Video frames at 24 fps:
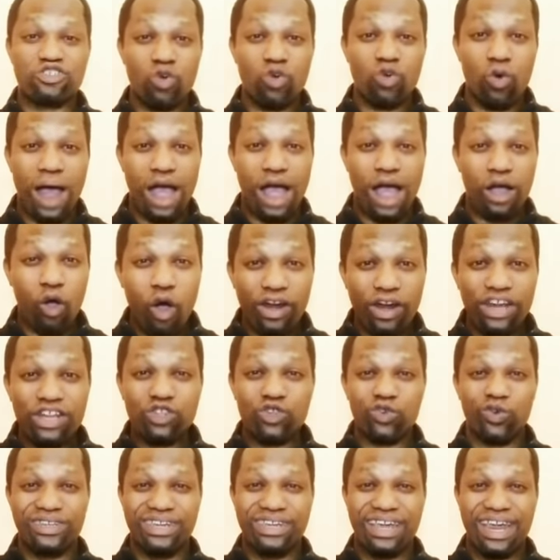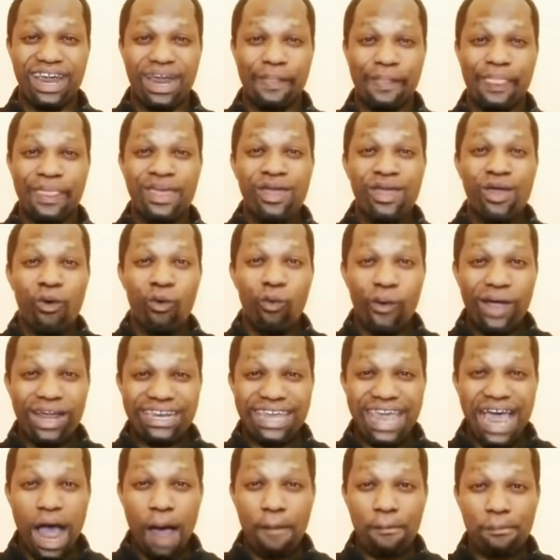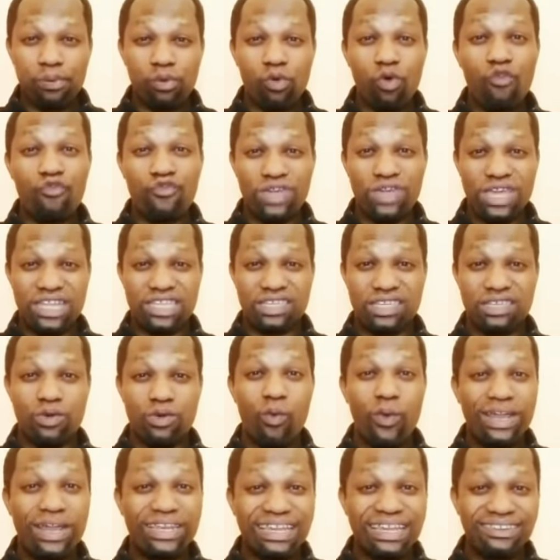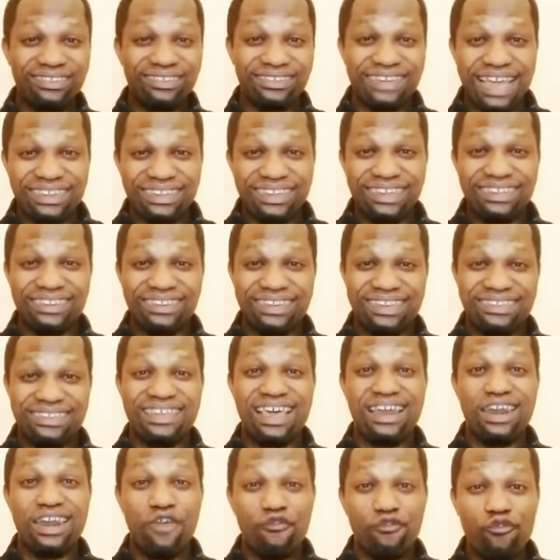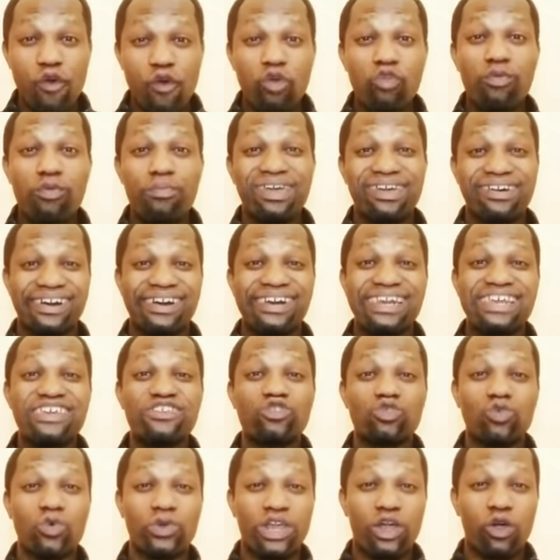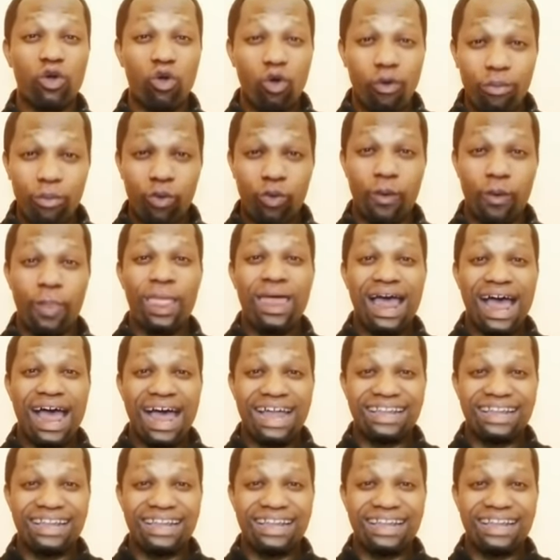So according to them, when they approve it within 30 days, then the fund will be released to the commune.